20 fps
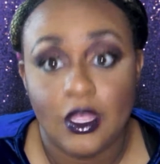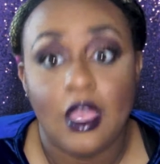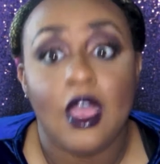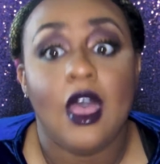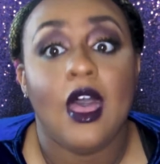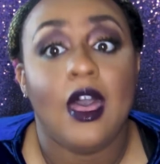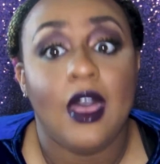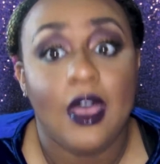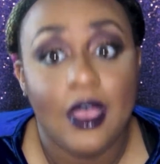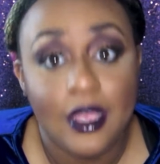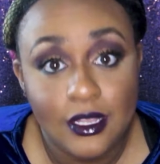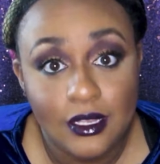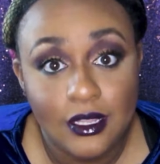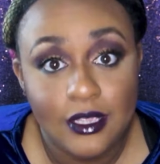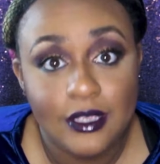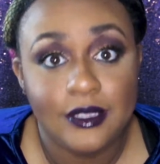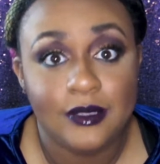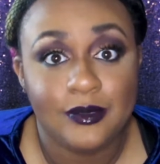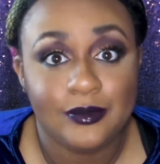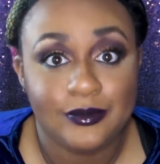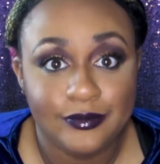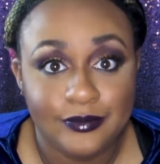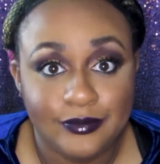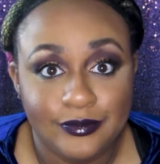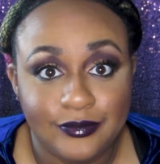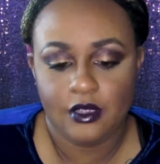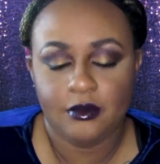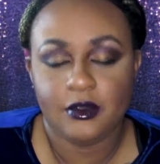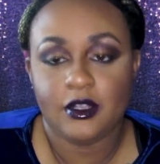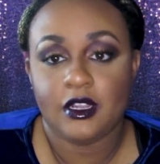a highlight. I'm
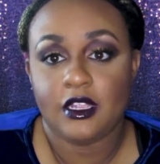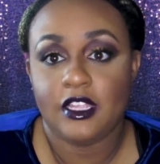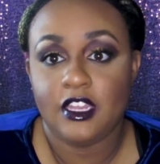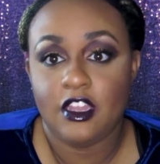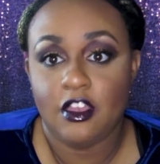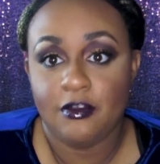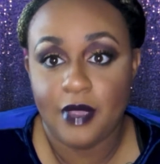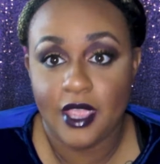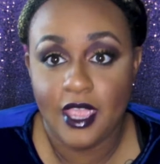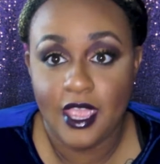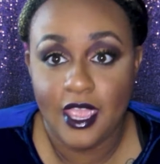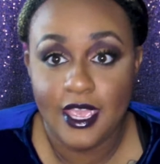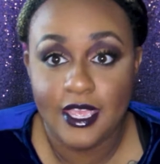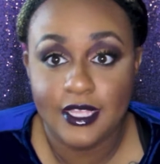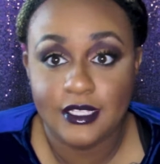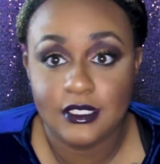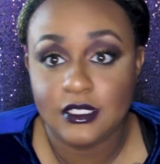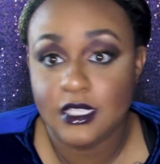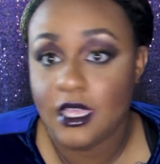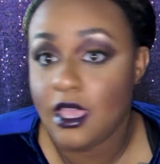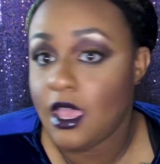going to clean off my hands.